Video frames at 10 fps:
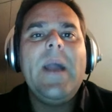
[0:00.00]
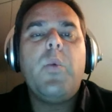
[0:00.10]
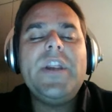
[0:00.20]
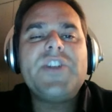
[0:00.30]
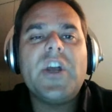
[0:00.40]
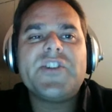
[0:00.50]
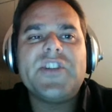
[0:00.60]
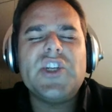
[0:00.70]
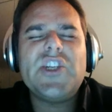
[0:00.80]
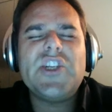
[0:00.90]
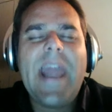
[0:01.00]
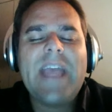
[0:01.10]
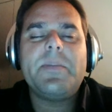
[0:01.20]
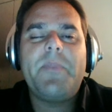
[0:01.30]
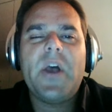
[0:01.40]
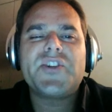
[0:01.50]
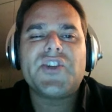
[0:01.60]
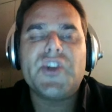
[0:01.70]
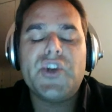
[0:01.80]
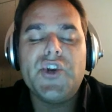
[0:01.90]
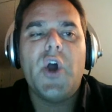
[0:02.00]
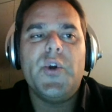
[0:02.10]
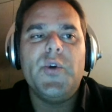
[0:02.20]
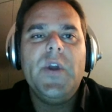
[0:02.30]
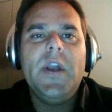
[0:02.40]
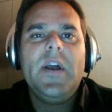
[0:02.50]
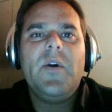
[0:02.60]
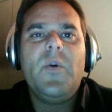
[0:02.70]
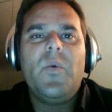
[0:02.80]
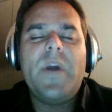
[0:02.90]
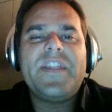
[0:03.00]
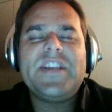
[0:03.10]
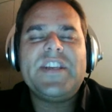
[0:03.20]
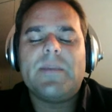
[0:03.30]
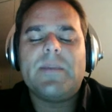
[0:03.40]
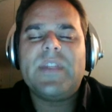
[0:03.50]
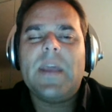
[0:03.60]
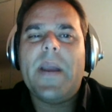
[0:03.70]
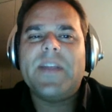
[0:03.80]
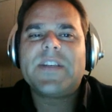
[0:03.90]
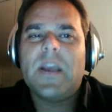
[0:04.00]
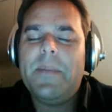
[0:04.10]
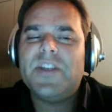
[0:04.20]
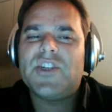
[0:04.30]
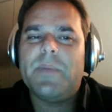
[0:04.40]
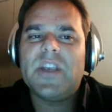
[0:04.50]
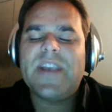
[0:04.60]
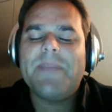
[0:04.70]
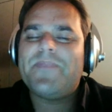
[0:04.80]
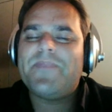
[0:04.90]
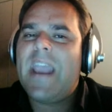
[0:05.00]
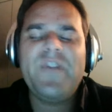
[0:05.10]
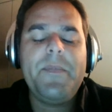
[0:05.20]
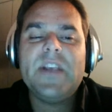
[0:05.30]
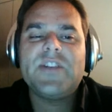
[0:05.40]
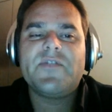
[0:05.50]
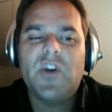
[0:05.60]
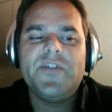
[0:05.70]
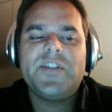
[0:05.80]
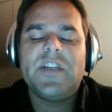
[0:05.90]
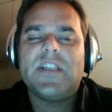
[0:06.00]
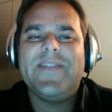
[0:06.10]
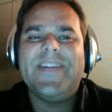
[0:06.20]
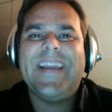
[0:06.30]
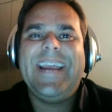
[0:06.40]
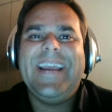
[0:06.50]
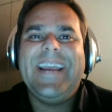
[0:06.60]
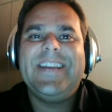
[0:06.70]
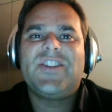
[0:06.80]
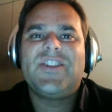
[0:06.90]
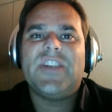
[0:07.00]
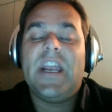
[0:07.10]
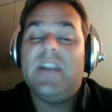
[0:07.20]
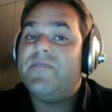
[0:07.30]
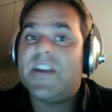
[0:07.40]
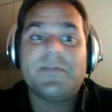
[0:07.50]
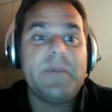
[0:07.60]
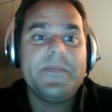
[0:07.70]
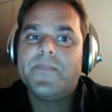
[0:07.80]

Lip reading: What it does is it just lets the person know whether this is something they're prepared to commit to, because every piece of content, David, is an investment.